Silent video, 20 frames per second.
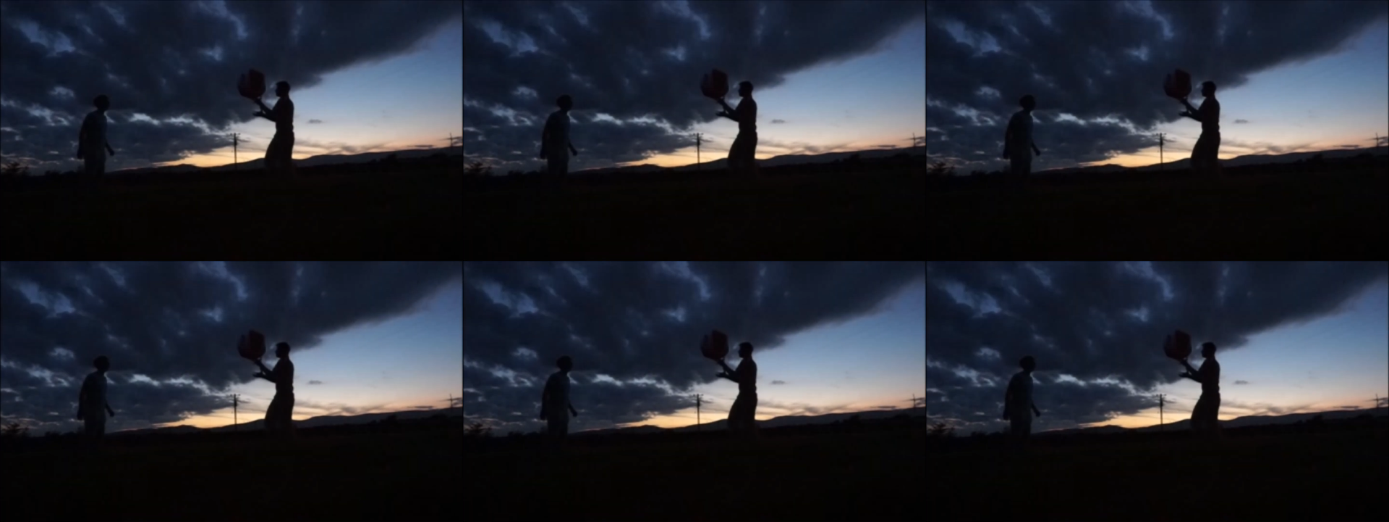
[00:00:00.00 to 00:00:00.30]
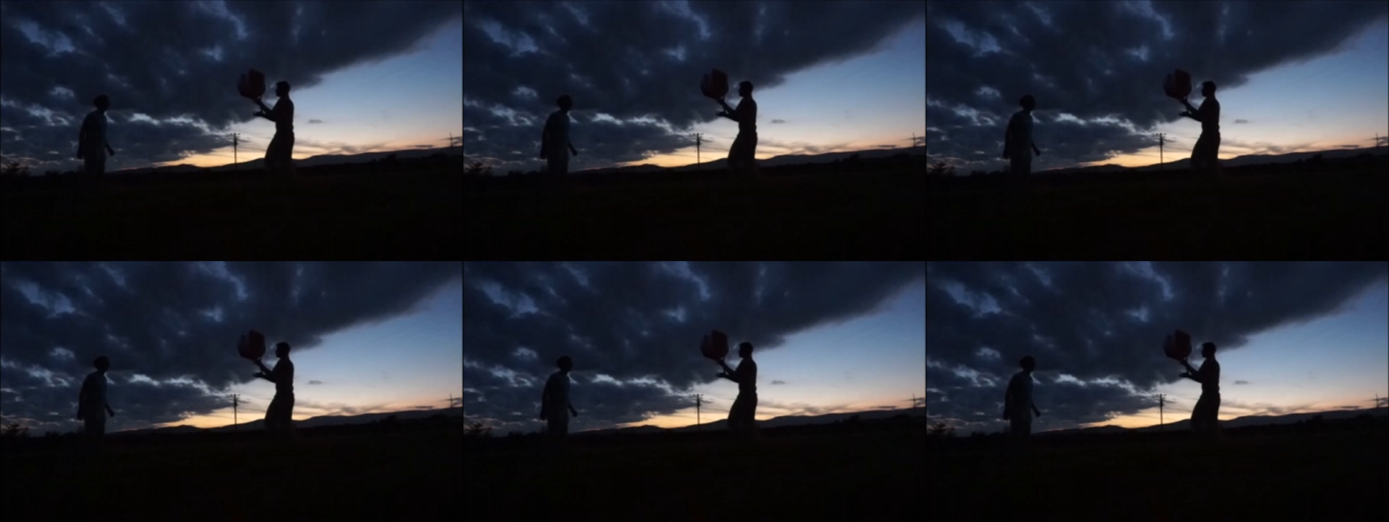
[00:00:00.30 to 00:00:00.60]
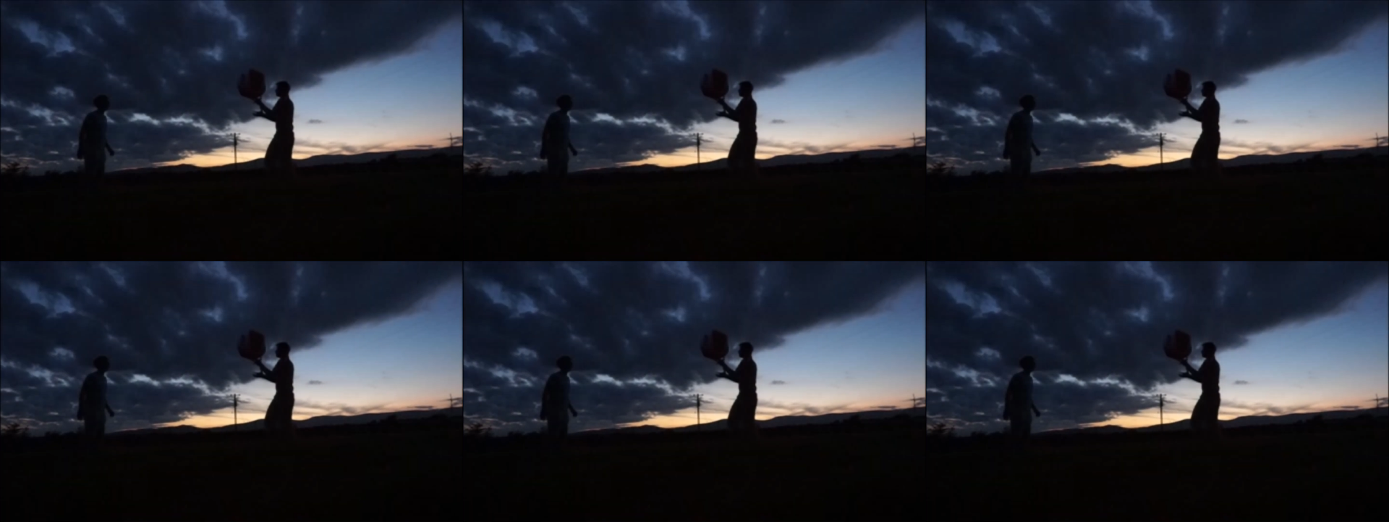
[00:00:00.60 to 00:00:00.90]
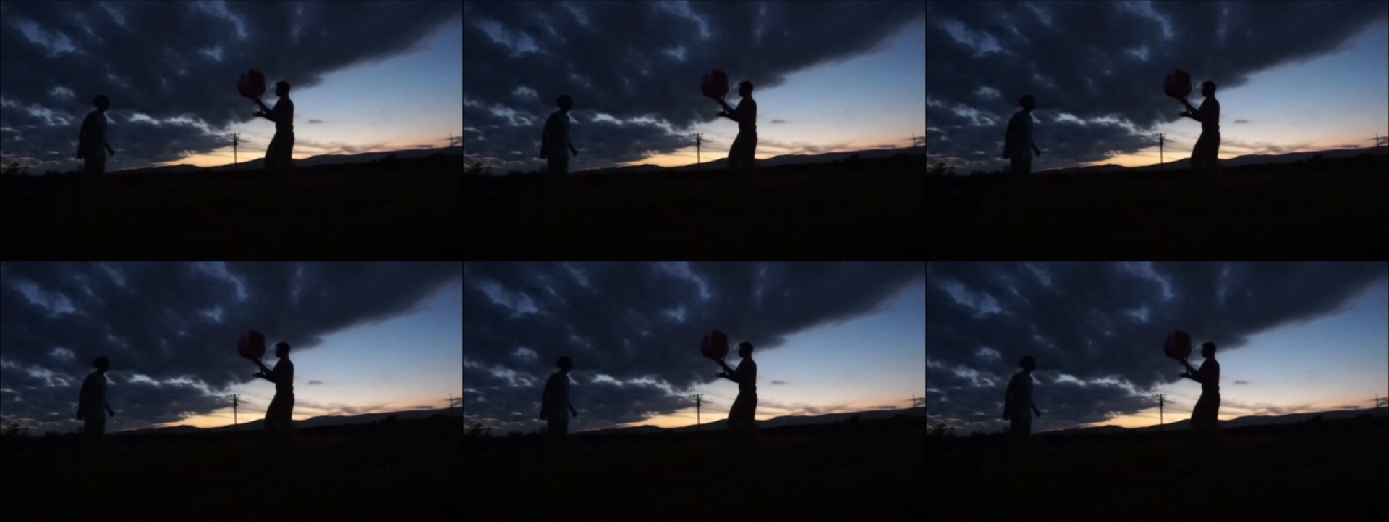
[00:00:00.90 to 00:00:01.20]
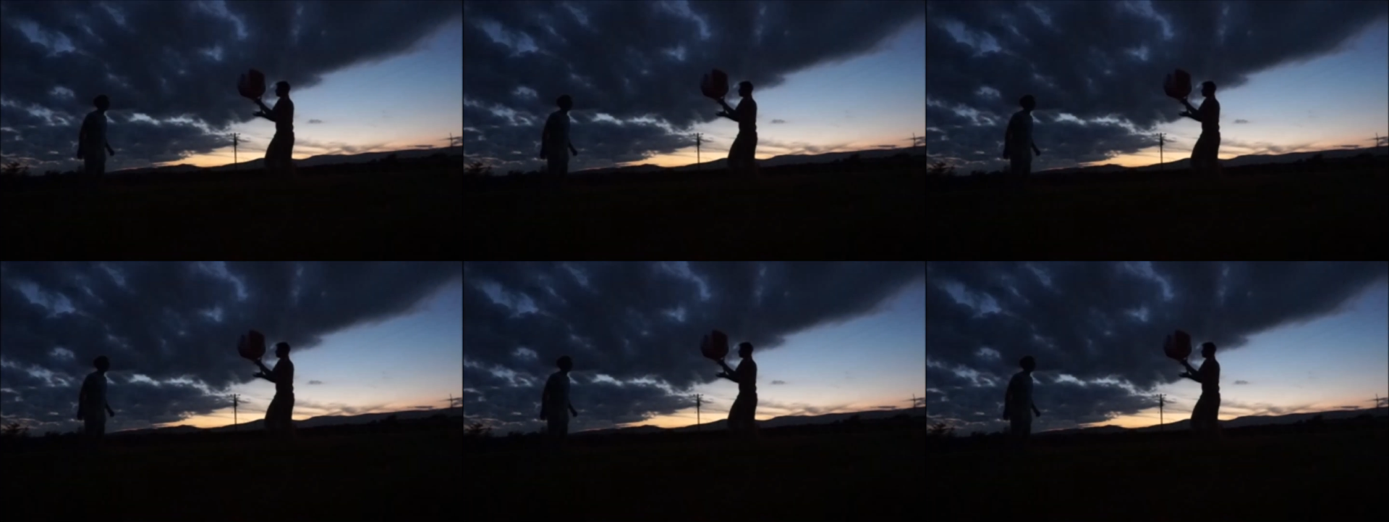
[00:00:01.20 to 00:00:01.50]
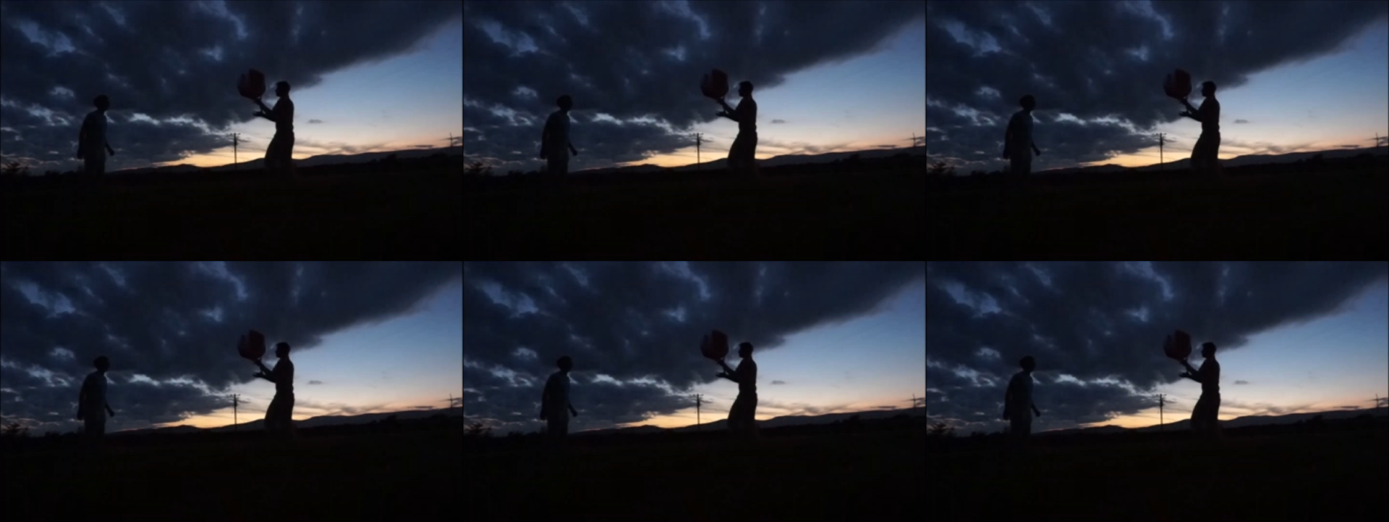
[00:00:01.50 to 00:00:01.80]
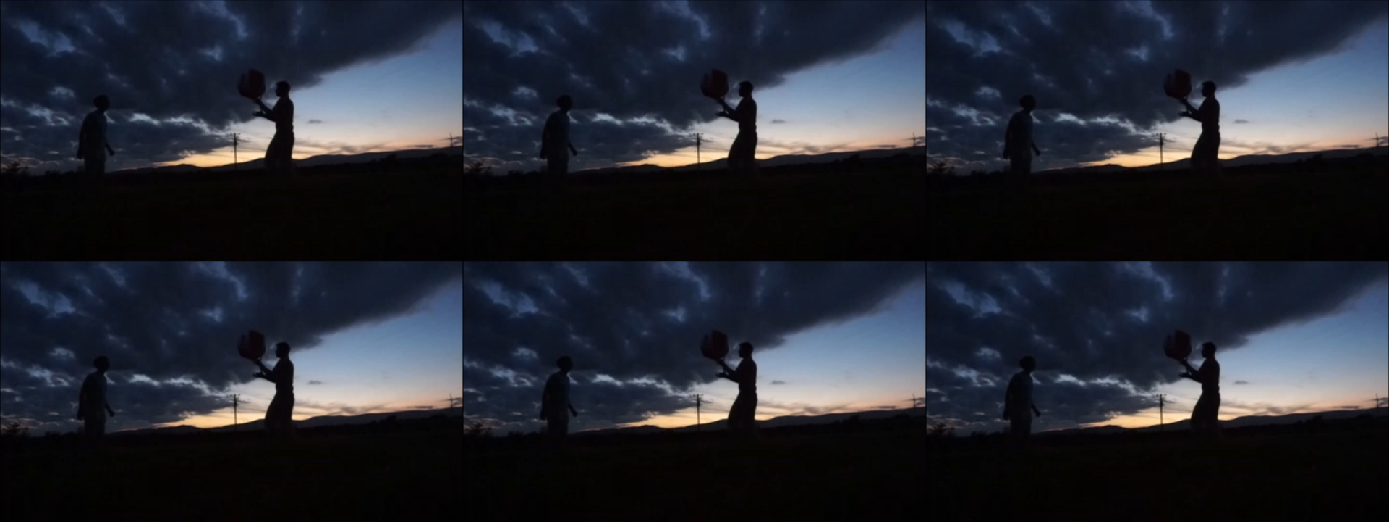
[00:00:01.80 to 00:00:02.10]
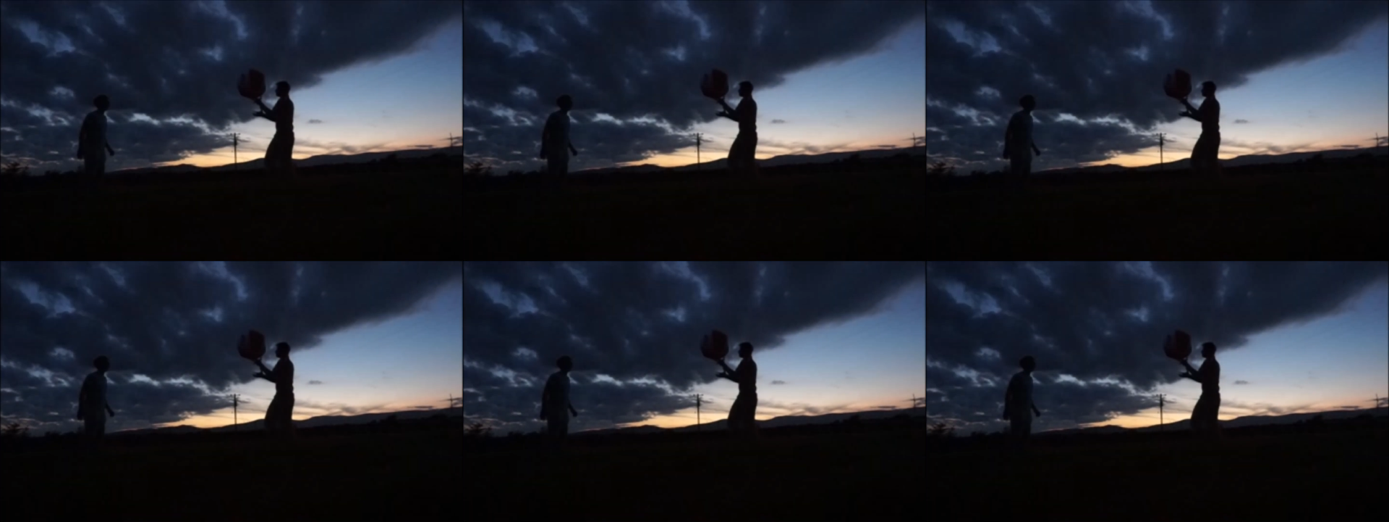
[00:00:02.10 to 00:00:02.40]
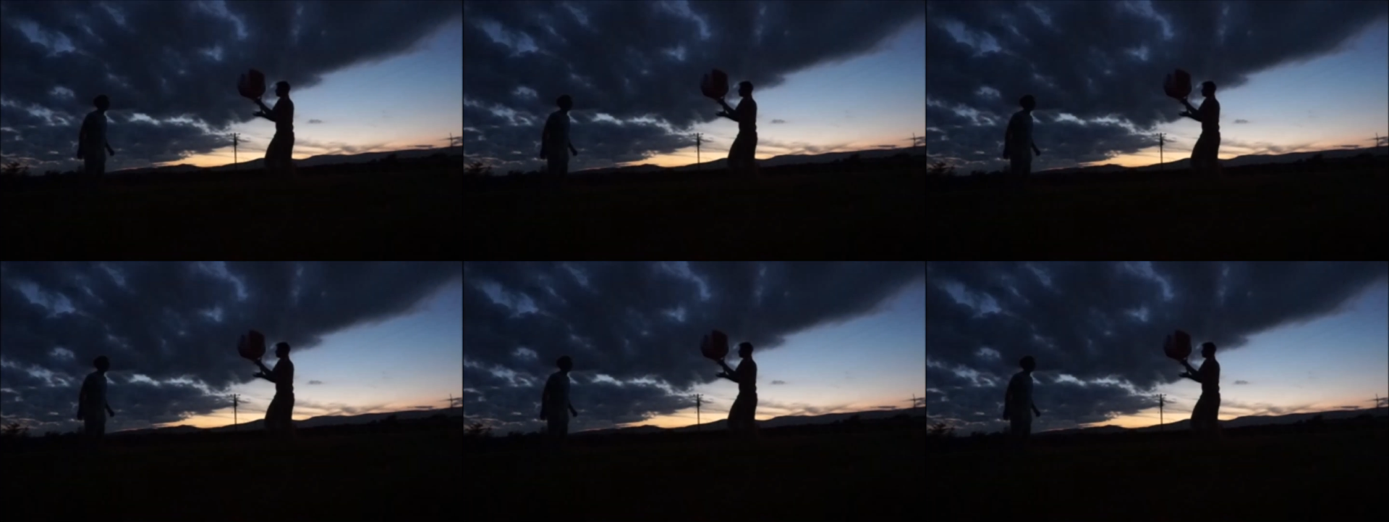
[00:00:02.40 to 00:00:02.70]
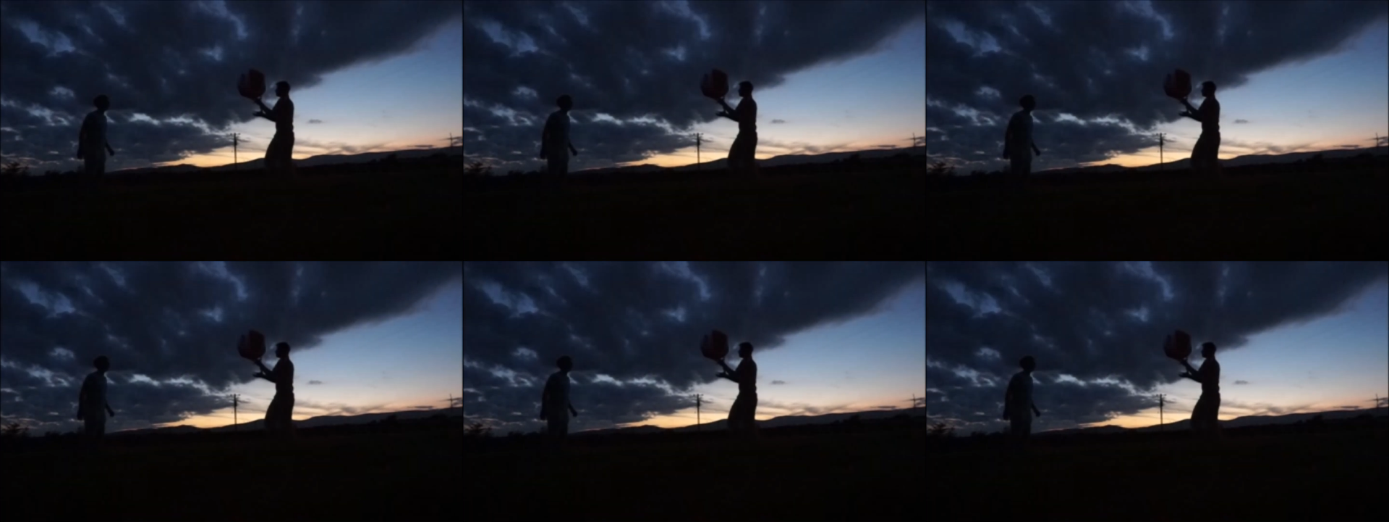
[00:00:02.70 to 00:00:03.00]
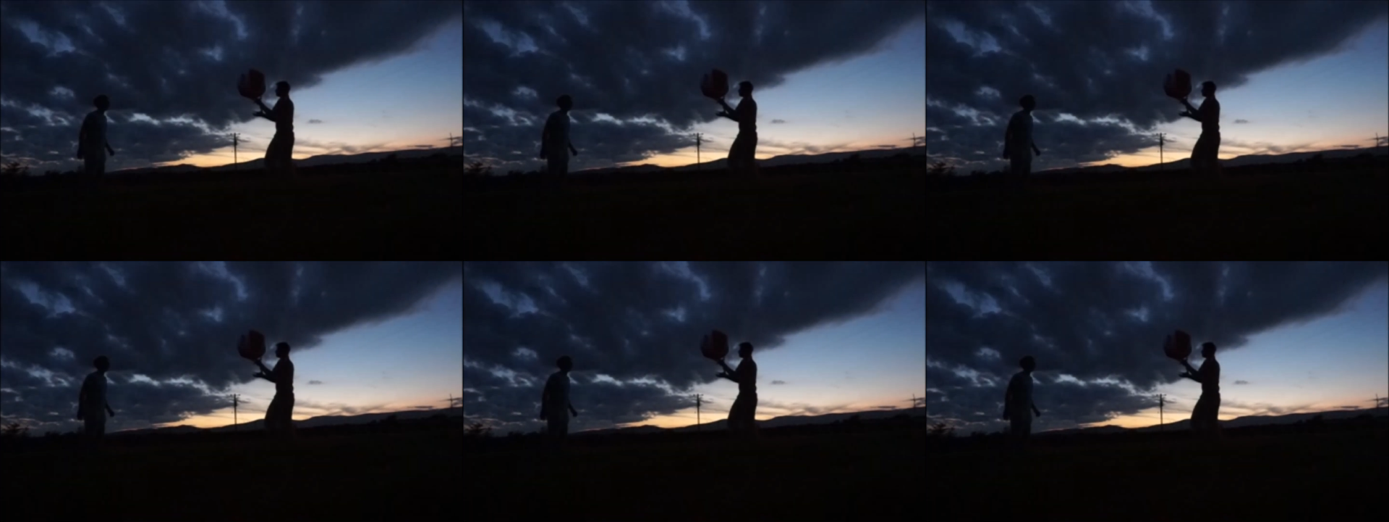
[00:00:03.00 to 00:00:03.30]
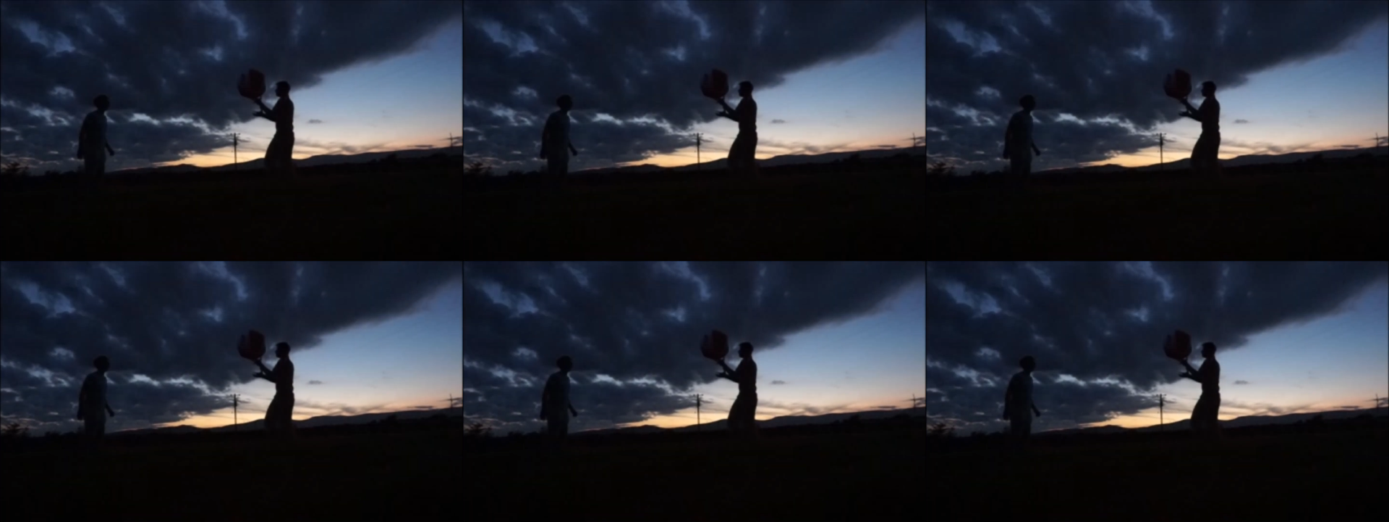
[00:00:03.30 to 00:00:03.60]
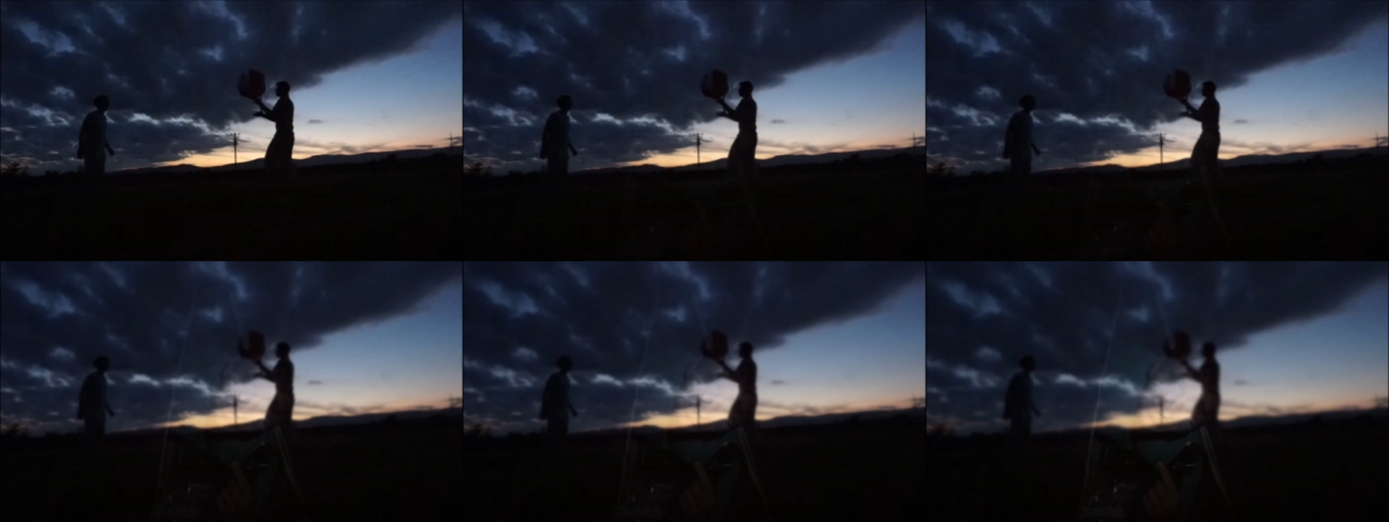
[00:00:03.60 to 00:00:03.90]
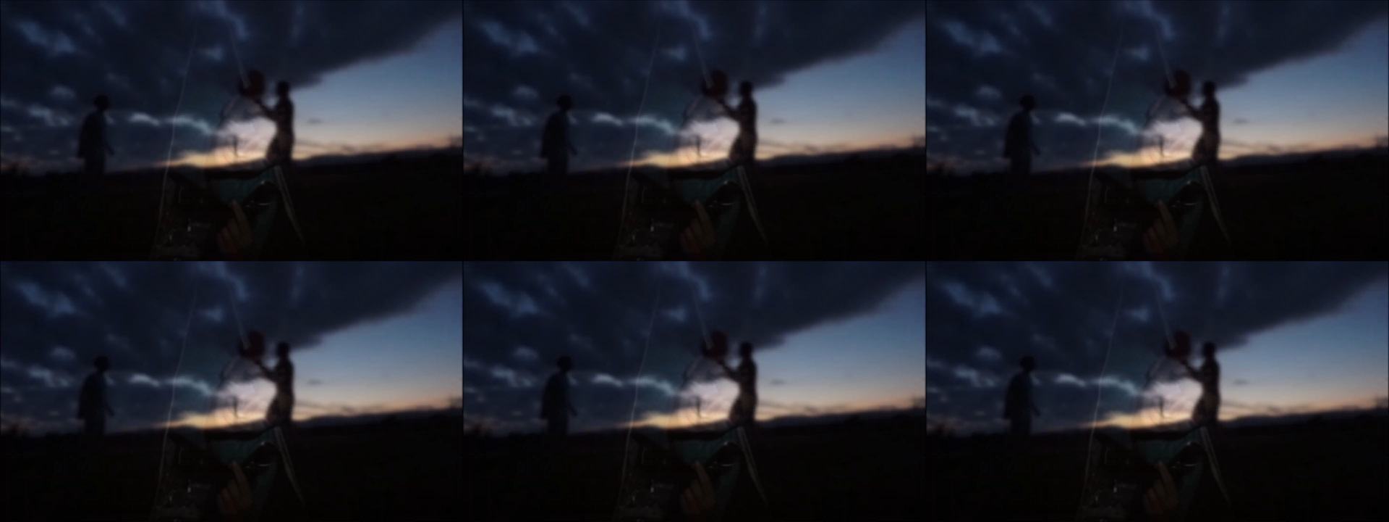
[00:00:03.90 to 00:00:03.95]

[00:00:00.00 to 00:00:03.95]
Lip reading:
Nobody's mouth can be seen.